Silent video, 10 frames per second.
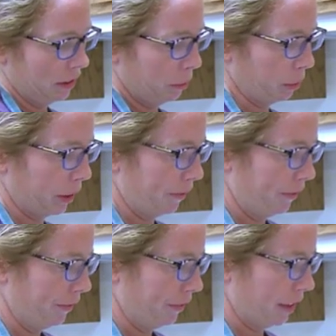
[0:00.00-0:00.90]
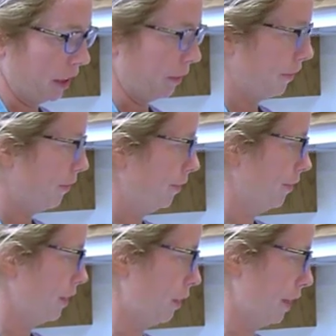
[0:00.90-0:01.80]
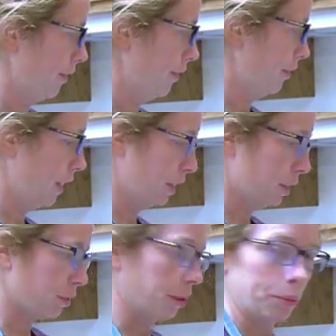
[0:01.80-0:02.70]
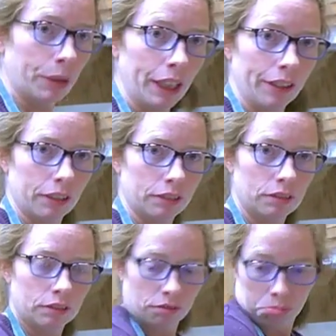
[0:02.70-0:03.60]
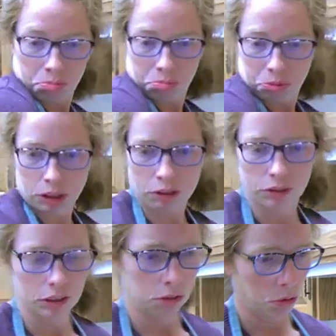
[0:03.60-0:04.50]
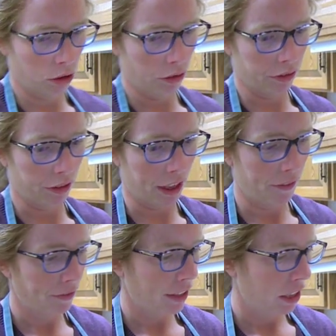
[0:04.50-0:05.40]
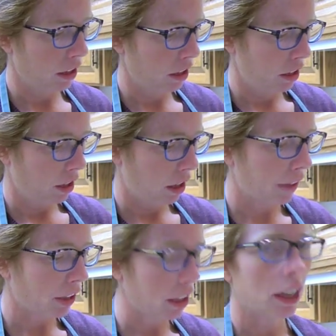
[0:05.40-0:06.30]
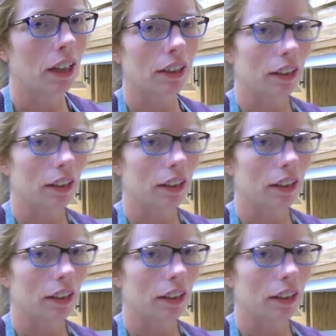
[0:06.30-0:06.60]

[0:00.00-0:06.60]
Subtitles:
But anyway, okay. It looks really pretty though, so we'll go for that. I've got a lot of